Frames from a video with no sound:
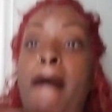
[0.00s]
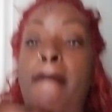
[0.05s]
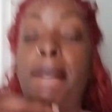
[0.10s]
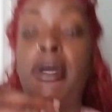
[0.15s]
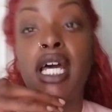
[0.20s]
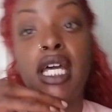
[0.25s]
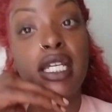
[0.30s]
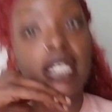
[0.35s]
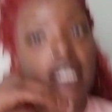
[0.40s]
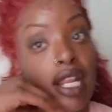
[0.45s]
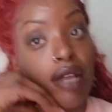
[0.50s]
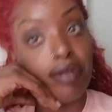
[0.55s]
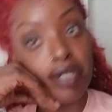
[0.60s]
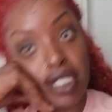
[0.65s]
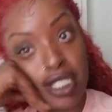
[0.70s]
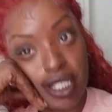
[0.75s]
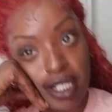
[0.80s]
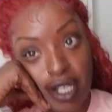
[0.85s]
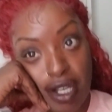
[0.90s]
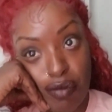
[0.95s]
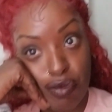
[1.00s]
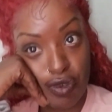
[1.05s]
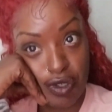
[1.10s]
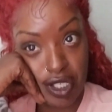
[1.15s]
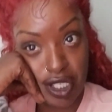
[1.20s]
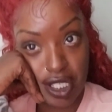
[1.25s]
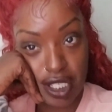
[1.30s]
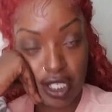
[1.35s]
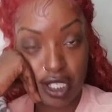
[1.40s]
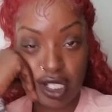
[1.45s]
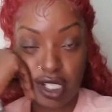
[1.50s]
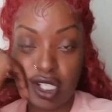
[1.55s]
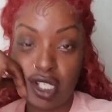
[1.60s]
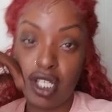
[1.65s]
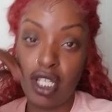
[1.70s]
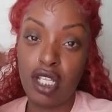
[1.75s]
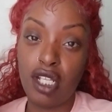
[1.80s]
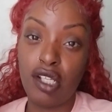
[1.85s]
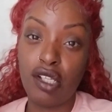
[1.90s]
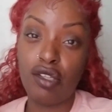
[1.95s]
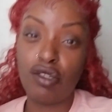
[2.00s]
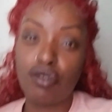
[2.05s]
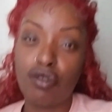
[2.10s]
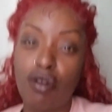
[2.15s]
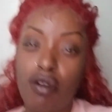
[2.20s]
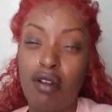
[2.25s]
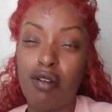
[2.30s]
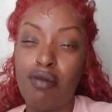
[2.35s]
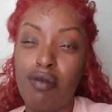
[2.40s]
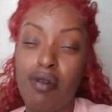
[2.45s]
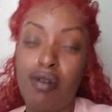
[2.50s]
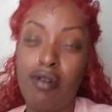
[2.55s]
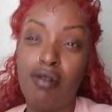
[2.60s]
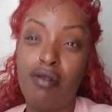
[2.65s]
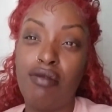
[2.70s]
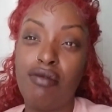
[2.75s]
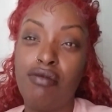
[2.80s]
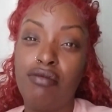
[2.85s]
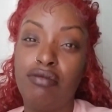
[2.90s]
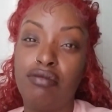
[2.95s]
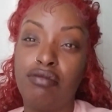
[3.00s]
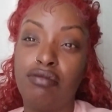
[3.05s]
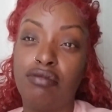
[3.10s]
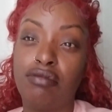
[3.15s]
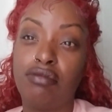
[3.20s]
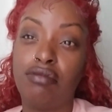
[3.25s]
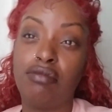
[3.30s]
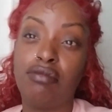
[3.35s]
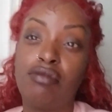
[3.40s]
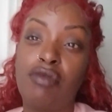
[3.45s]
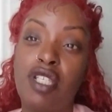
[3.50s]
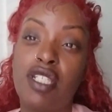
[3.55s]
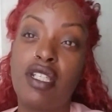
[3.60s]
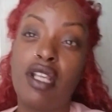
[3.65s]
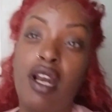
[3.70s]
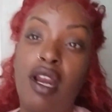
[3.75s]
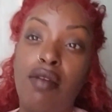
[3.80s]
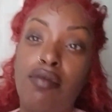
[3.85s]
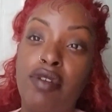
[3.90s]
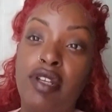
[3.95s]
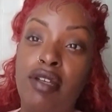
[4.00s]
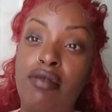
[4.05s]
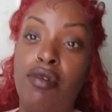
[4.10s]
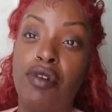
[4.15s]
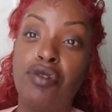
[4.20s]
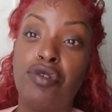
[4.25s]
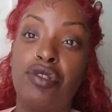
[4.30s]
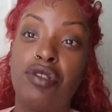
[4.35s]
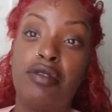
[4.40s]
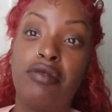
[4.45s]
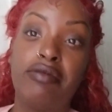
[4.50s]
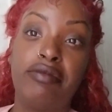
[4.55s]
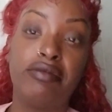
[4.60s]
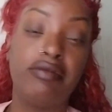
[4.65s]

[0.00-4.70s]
but I want to come here and talk about celebrity worship